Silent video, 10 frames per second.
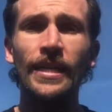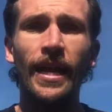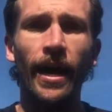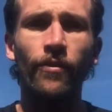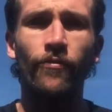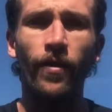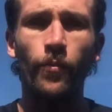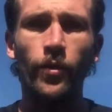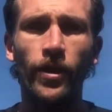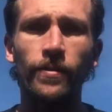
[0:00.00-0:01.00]
Have fun
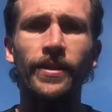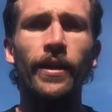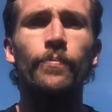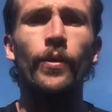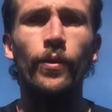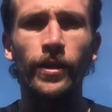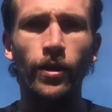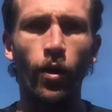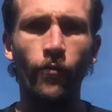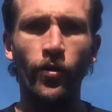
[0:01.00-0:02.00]
with it, keep building
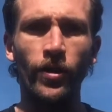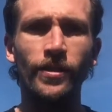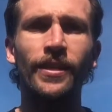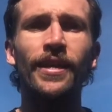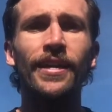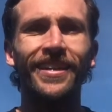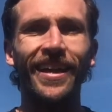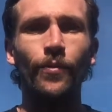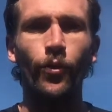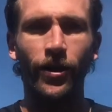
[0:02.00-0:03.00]
confidence, keep
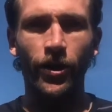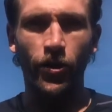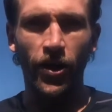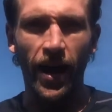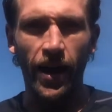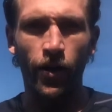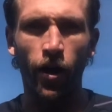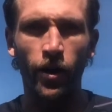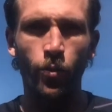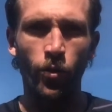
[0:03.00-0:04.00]
working on your hand-eye
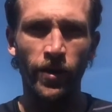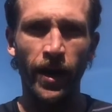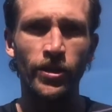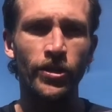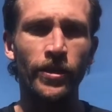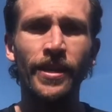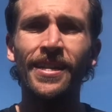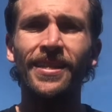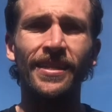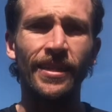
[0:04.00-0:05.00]
coordination.
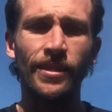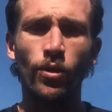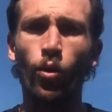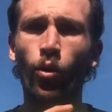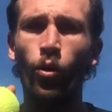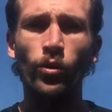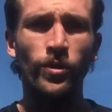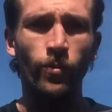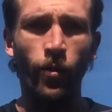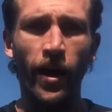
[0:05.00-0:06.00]
This is an
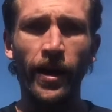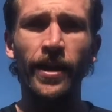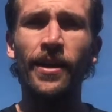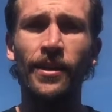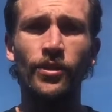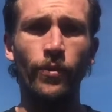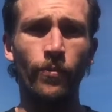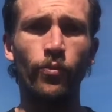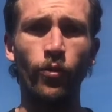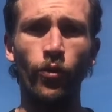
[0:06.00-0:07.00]
awesome way to
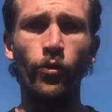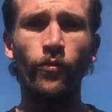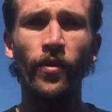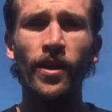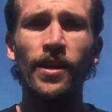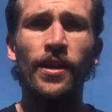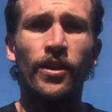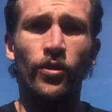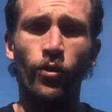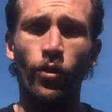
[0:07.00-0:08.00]
improve
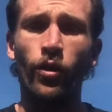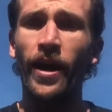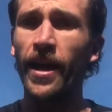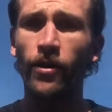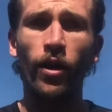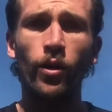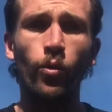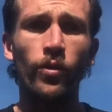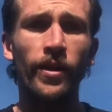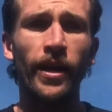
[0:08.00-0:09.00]
your hand-eye
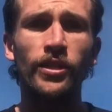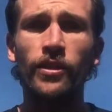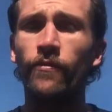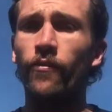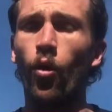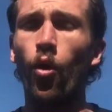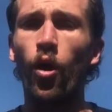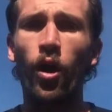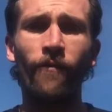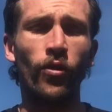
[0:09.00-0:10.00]
coordination for
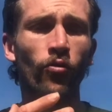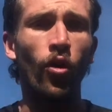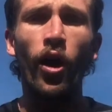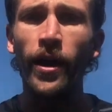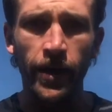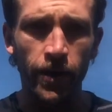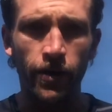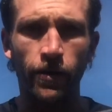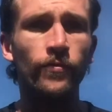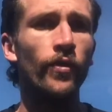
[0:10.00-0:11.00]
a variety
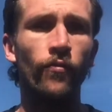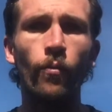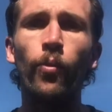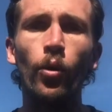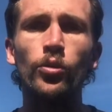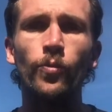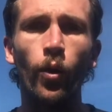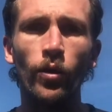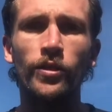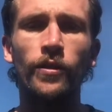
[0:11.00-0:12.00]
of different ball
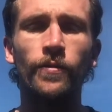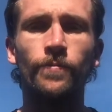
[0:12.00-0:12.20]
sports.